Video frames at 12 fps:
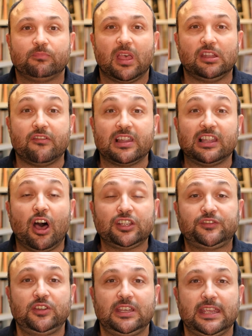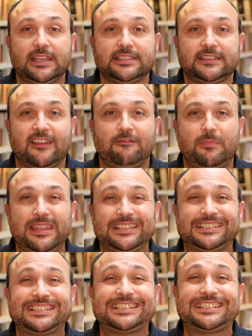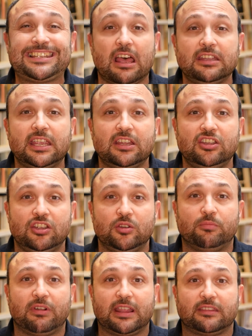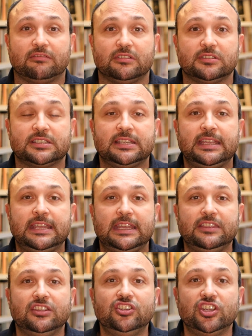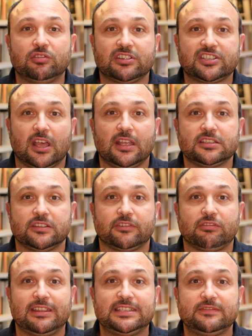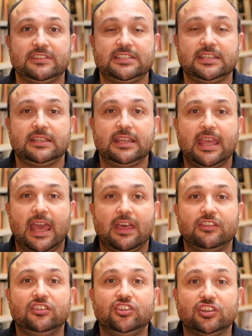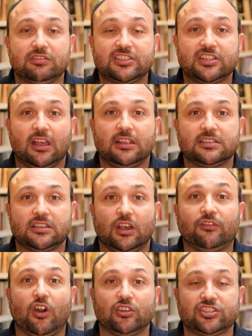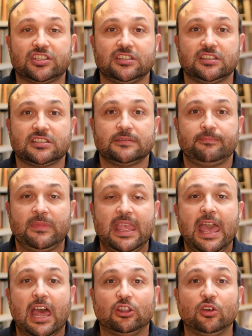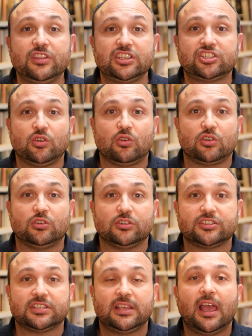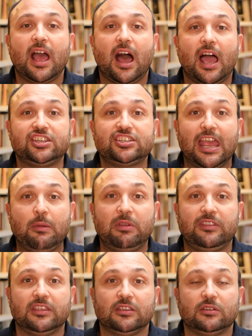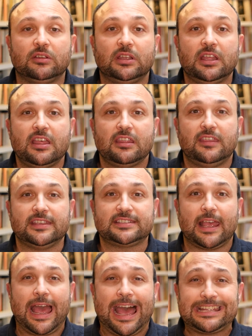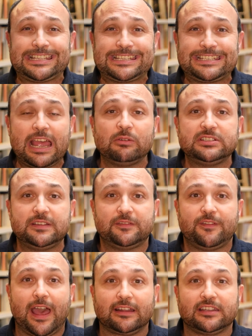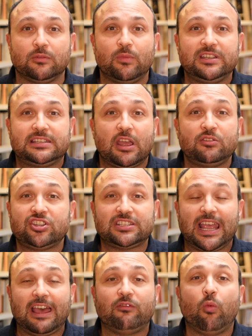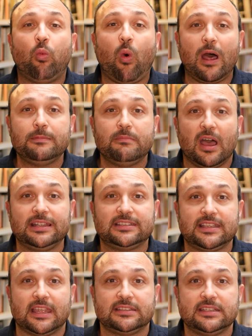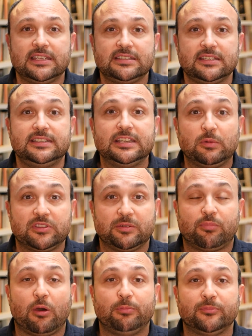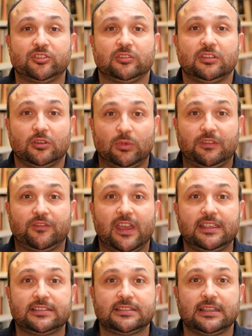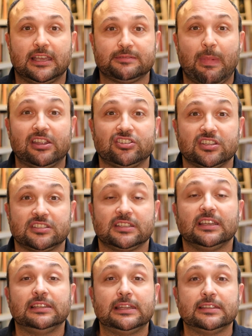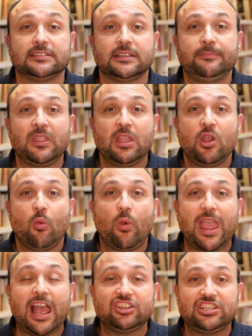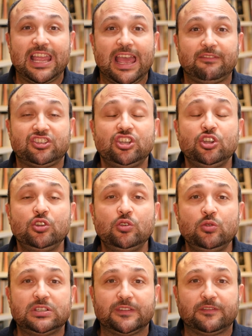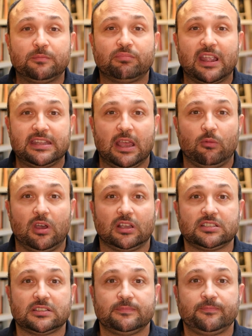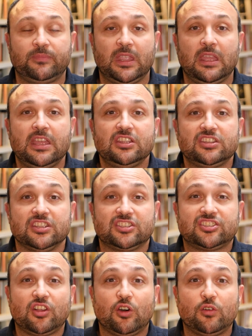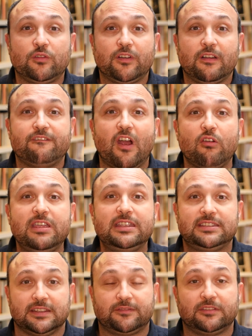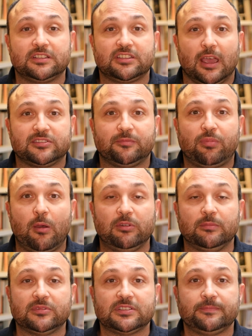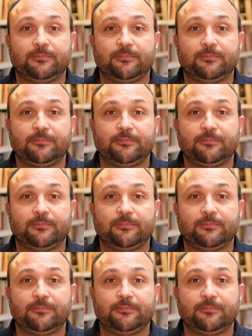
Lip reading: and over the last few years, there have been stunning new breakthroughs in the neuroscience of creativity and the neuroscience of consciousness. And on this short course, I share with you this astounding fact that we don't just have one mindset to deal with the problems that we face as managers and leaders. We actually have two different brain networks that solve very different types of problems.